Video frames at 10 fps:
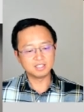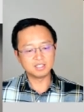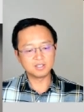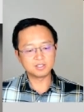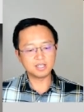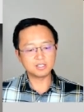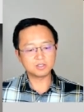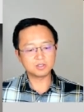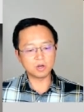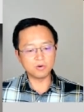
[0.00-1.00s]
does
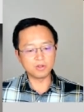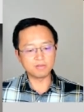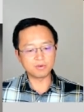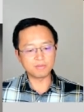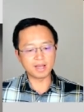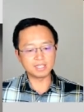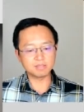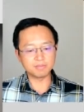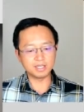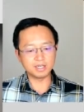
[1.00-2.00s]
this story
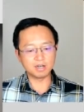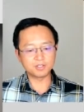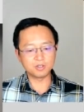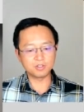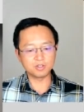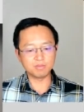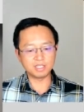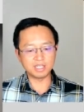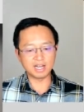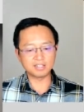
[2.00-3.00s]
reminds me of social
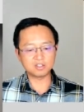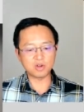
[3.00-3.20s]
media